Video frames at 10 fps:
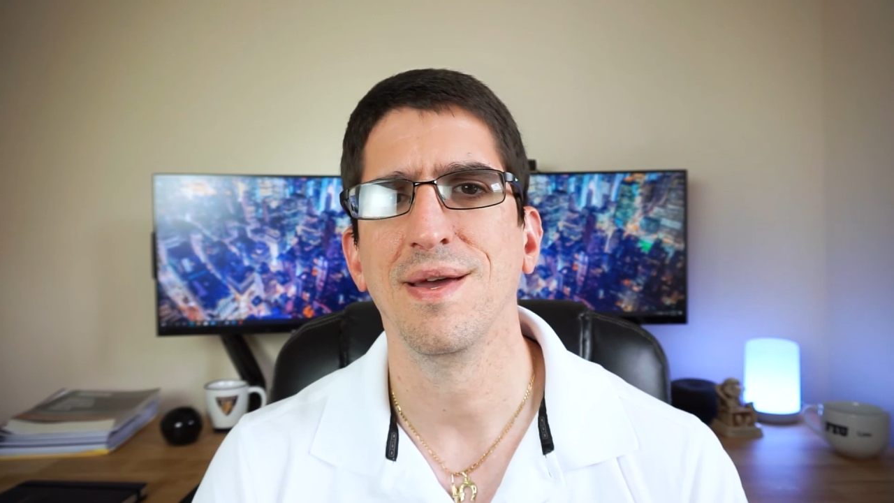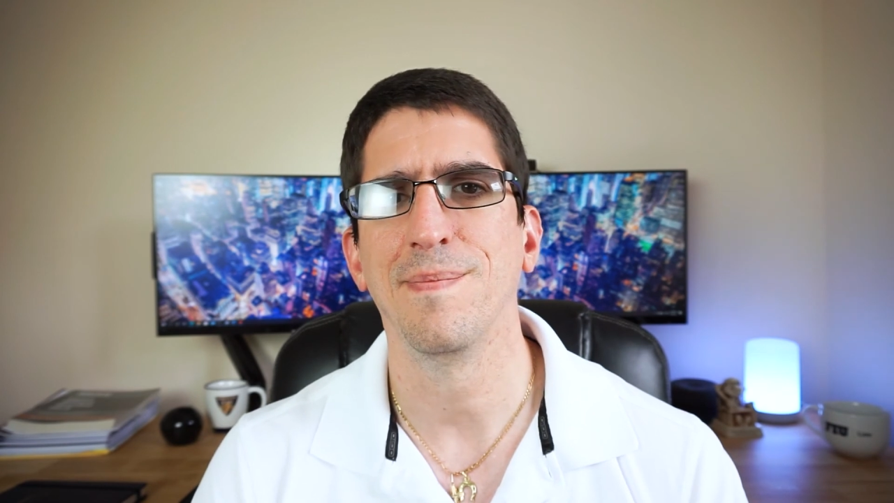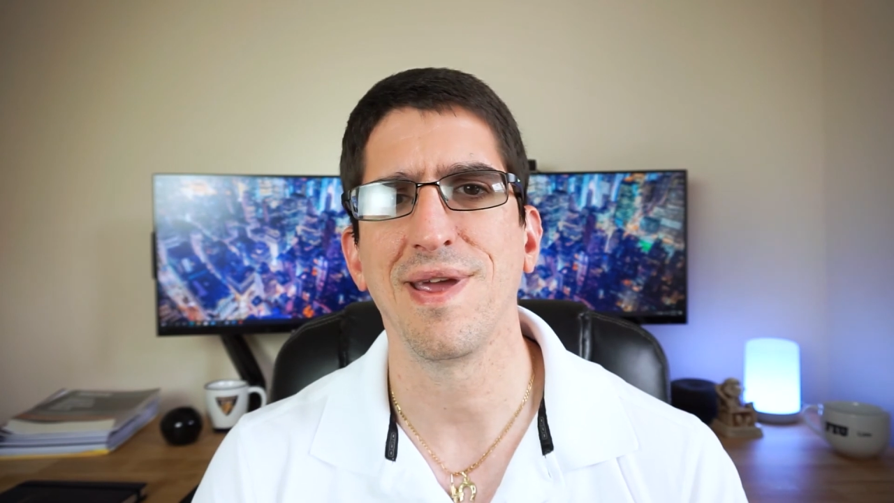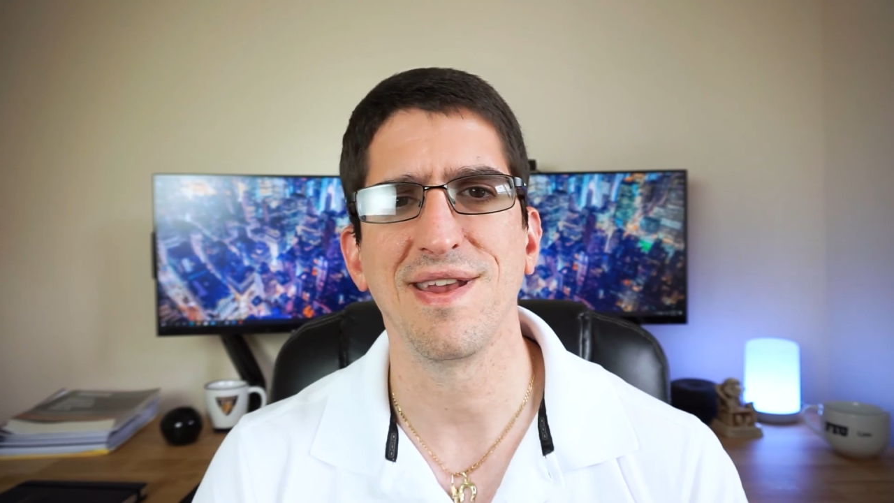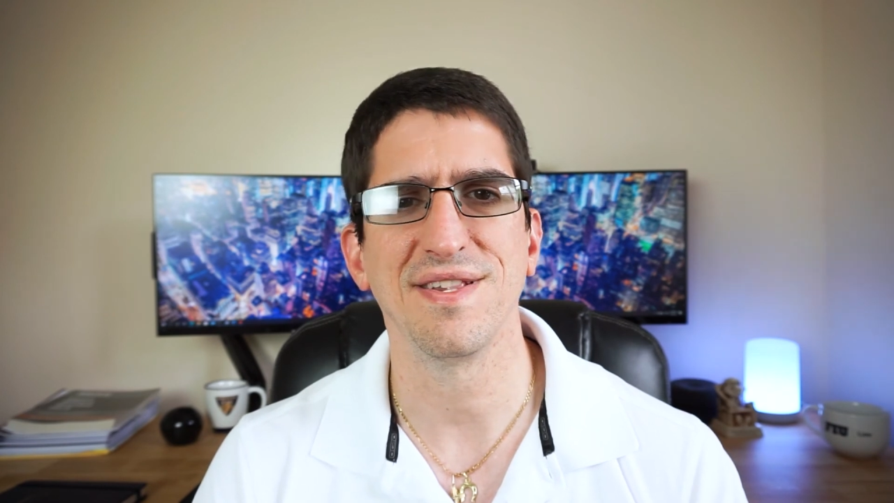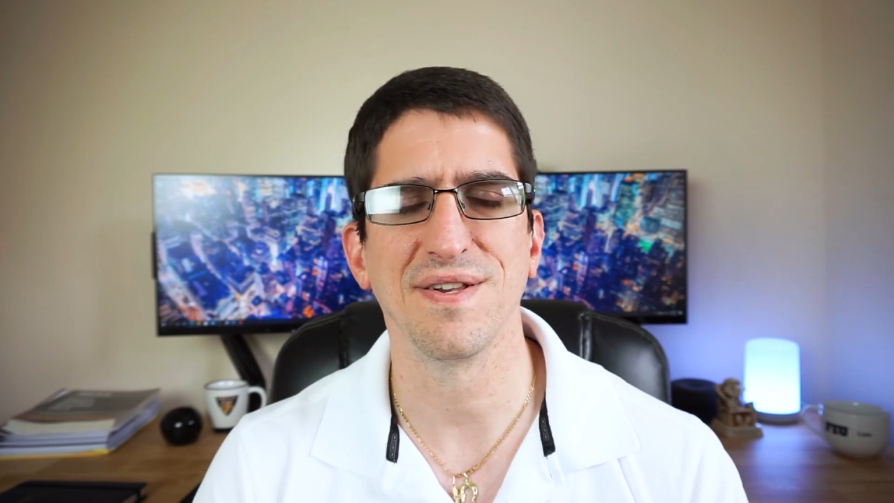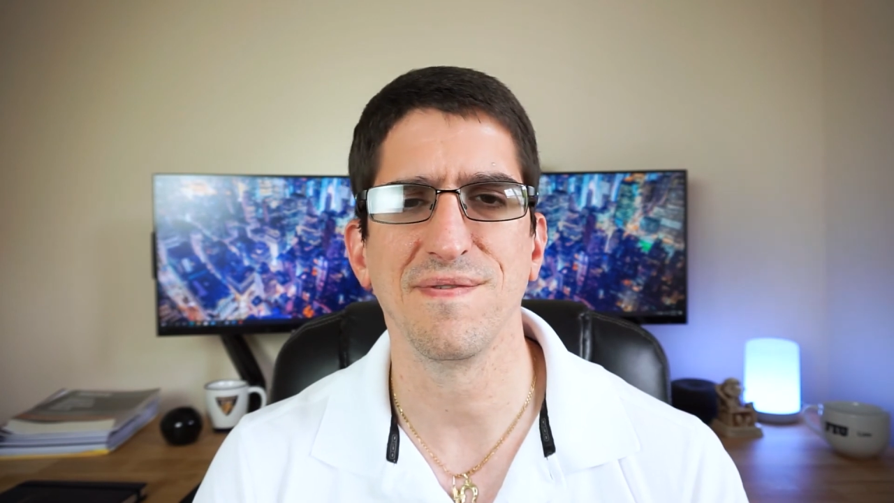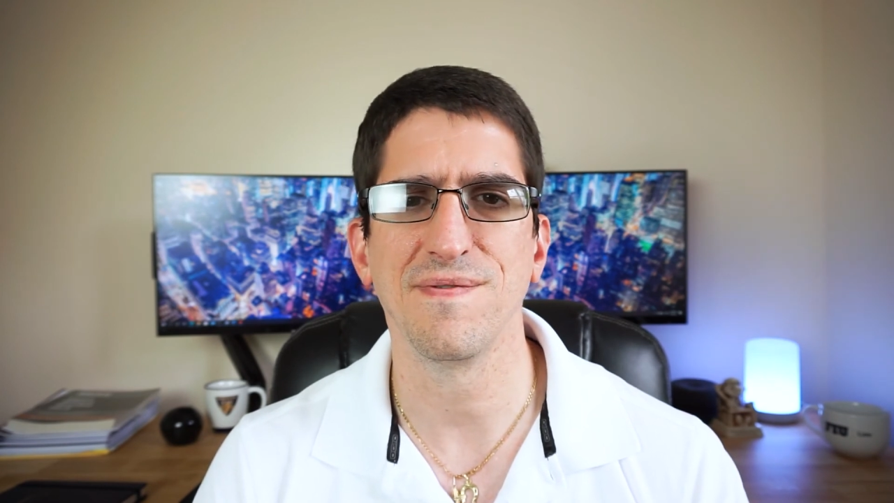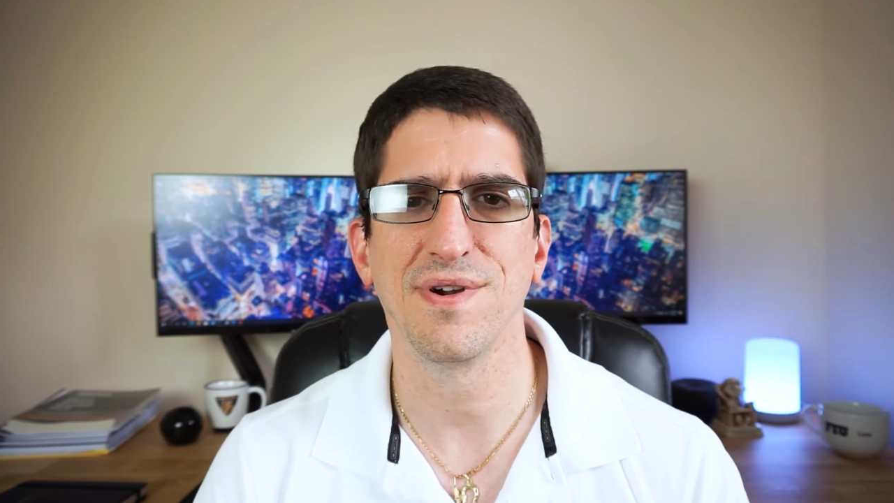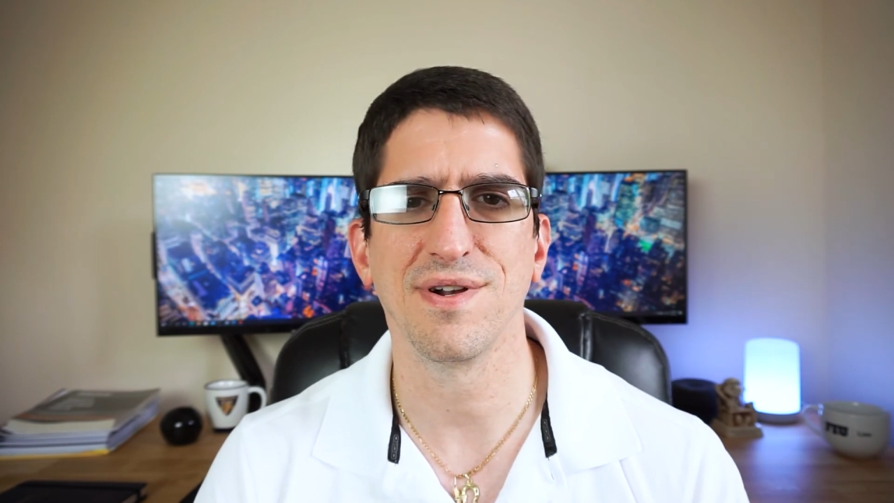pain and
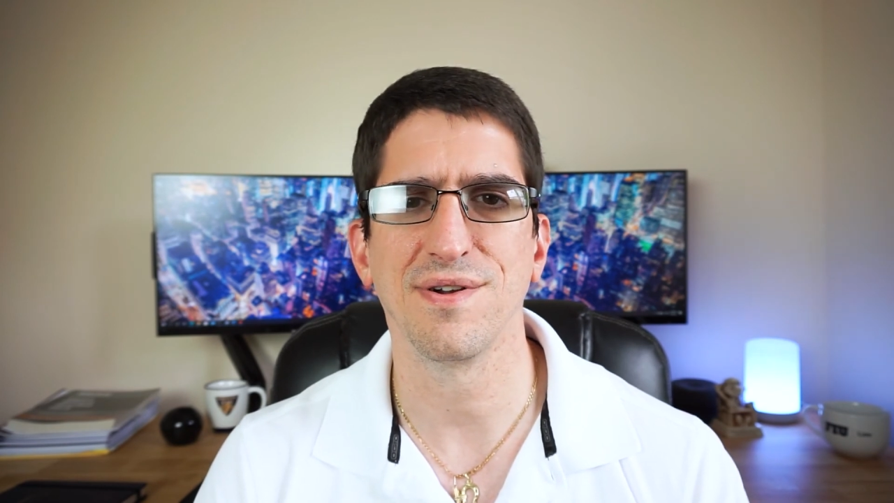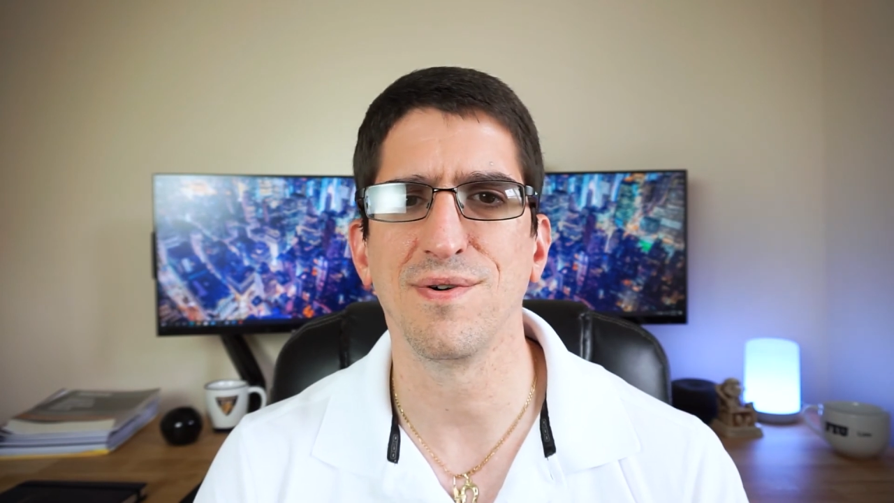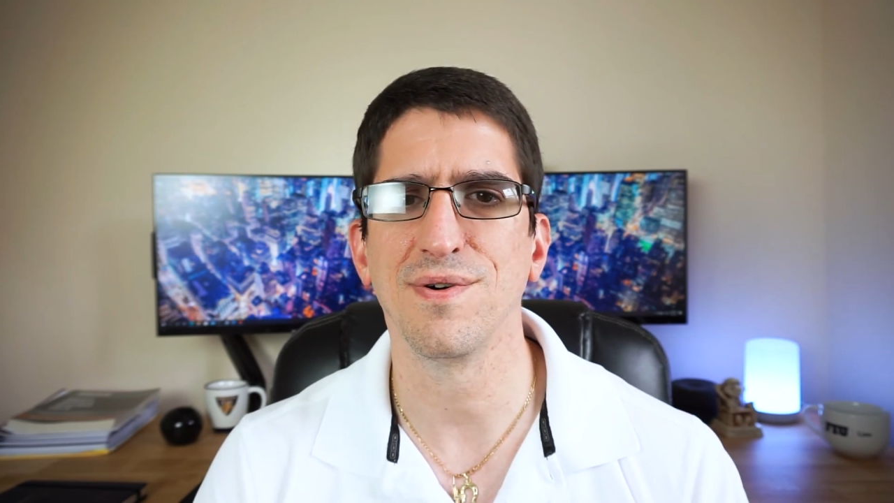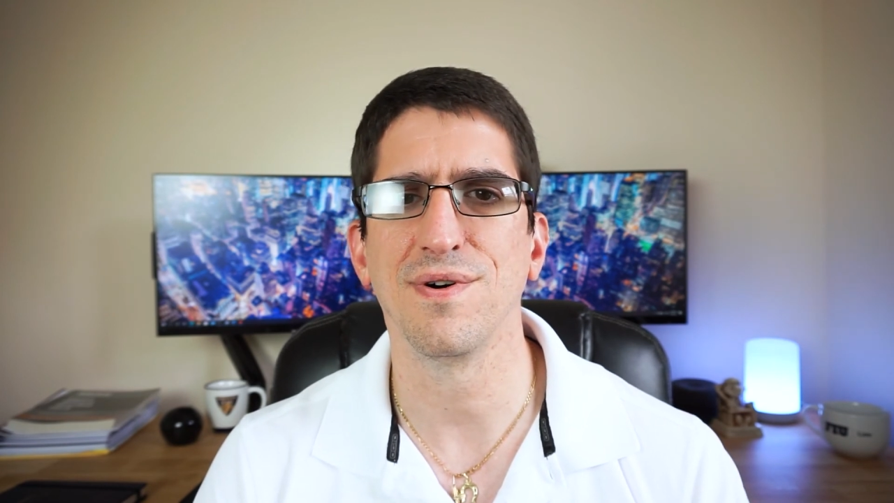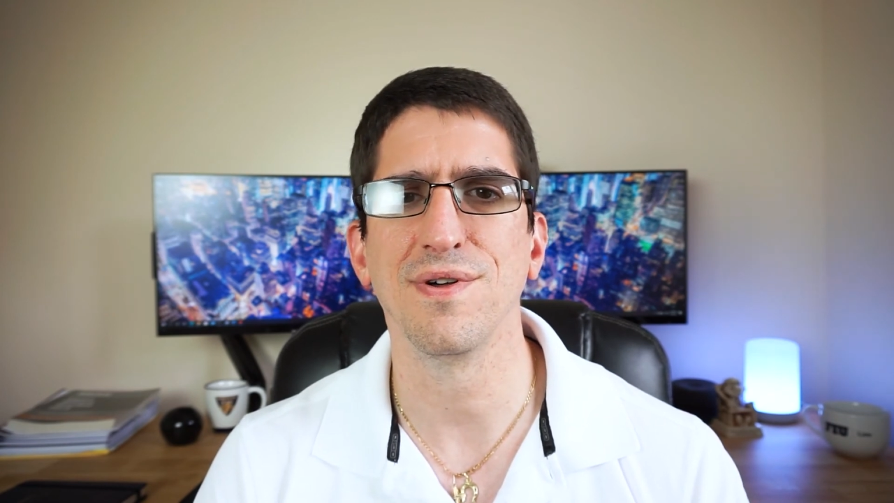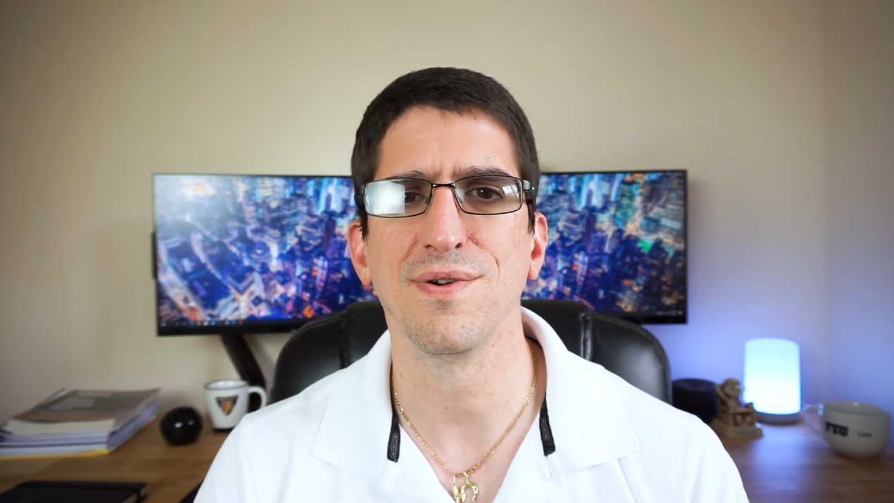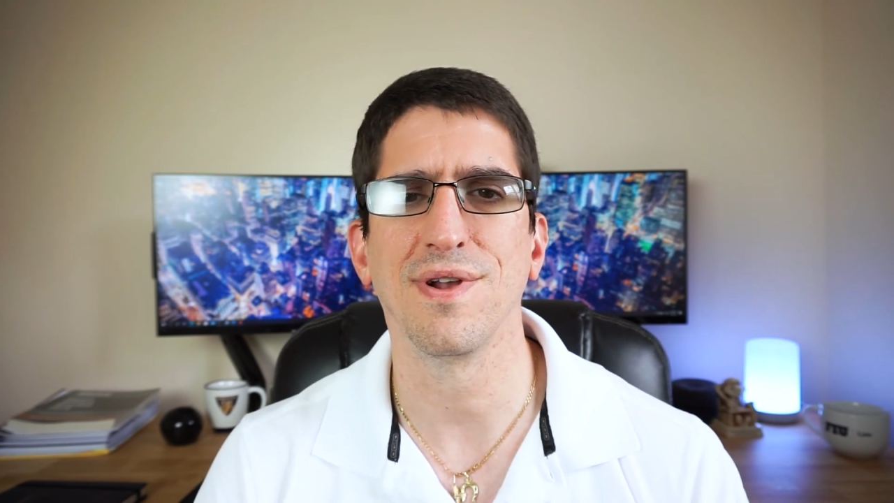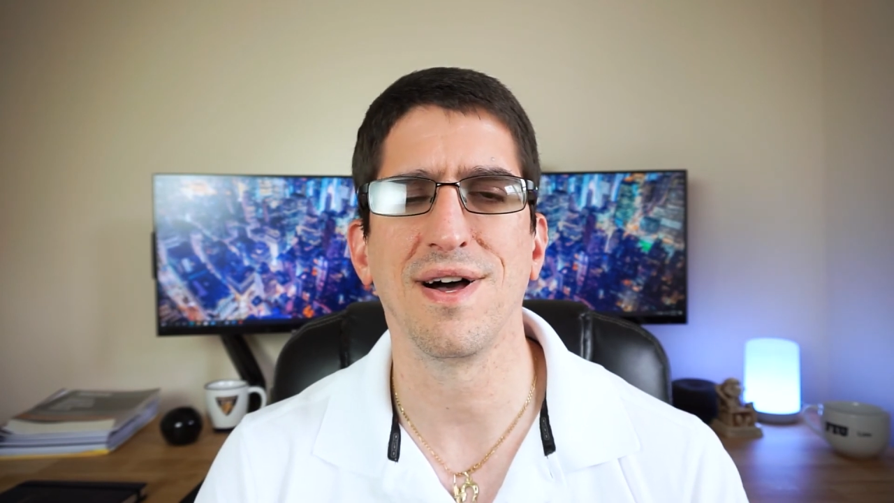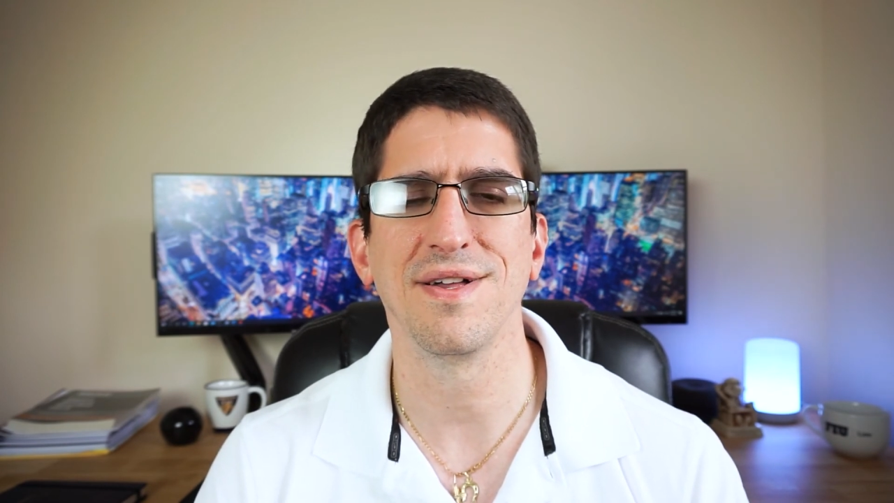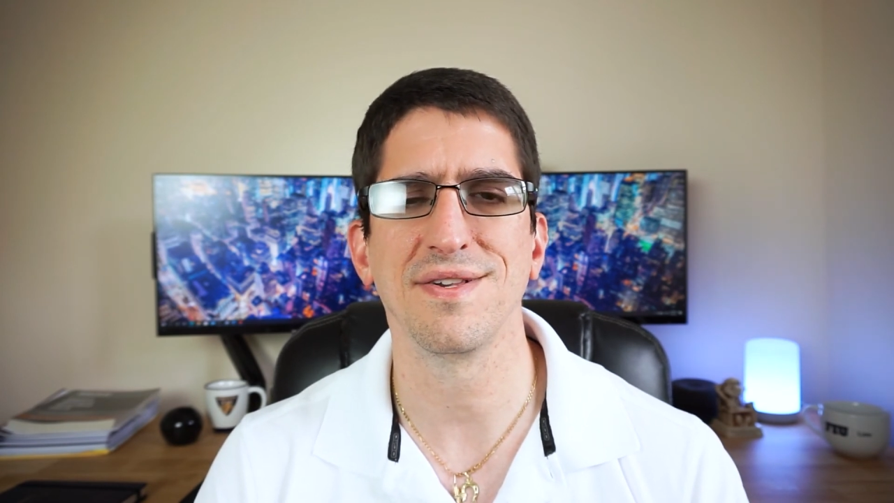suffering and all other
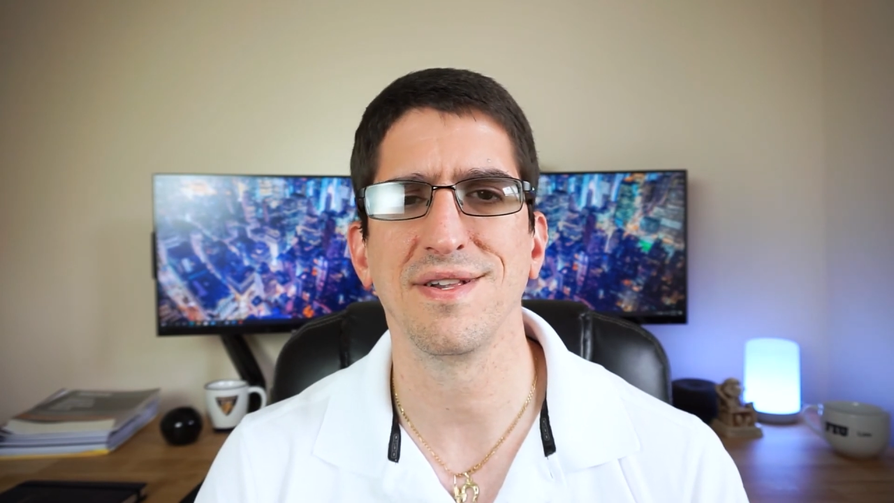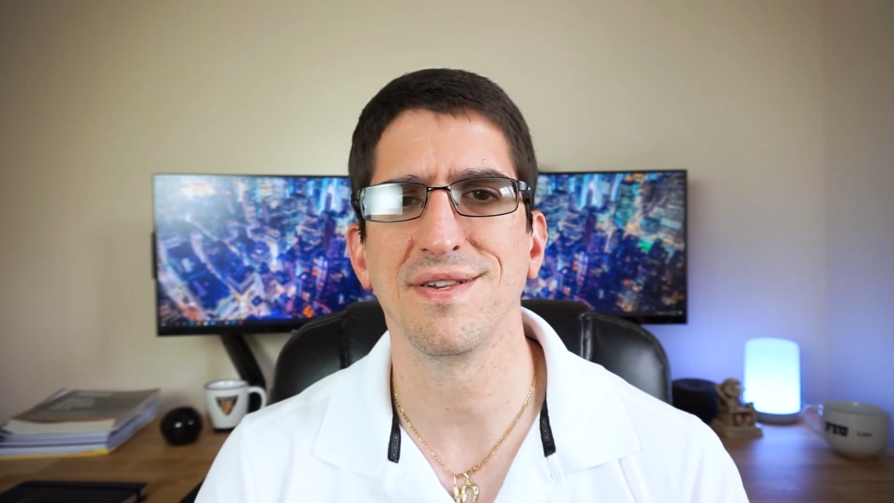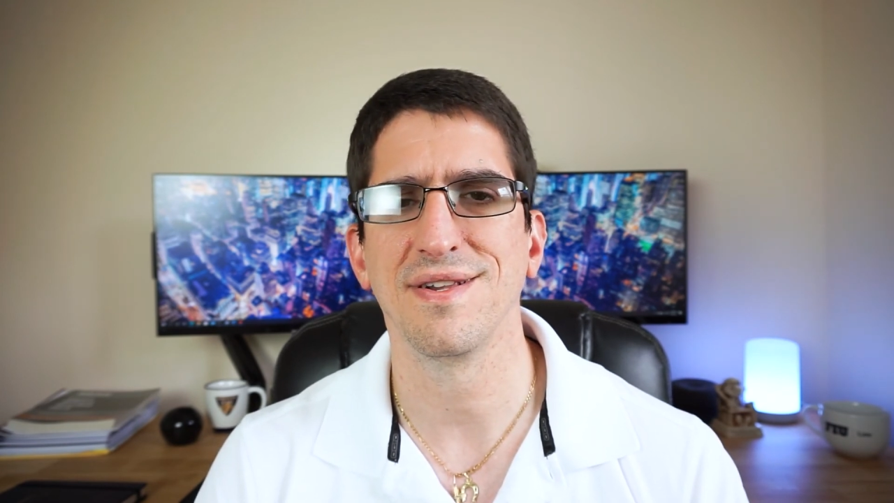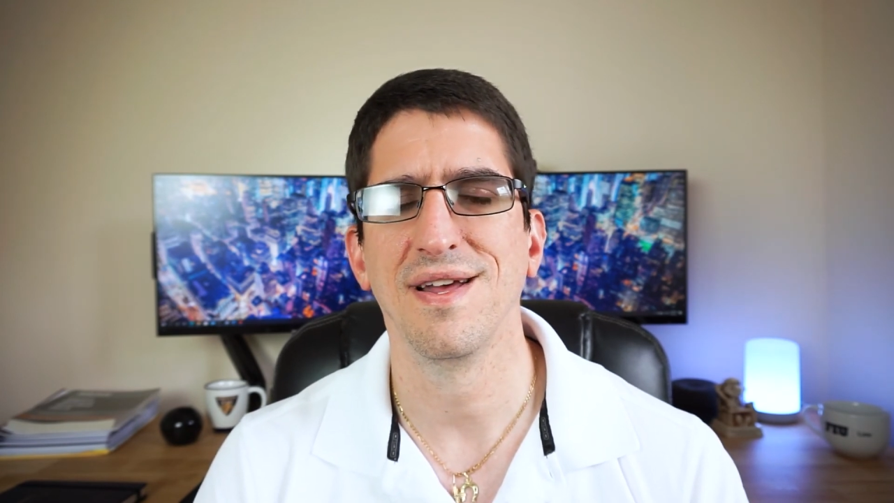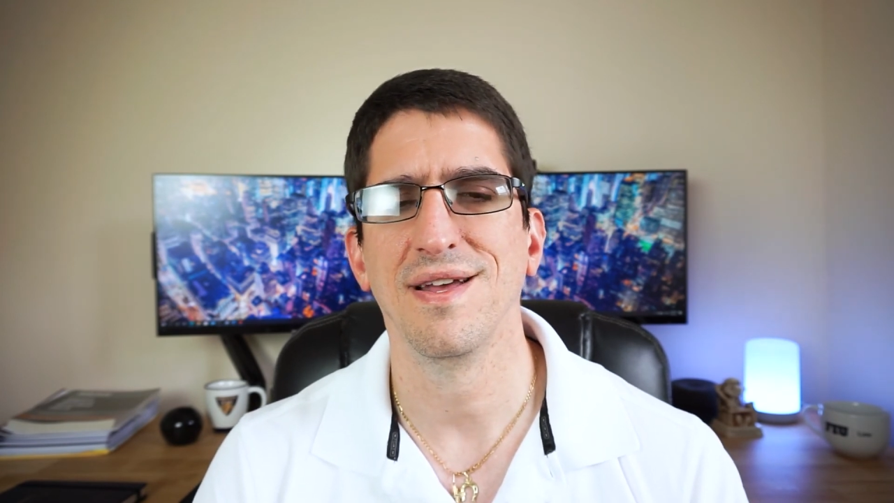losses.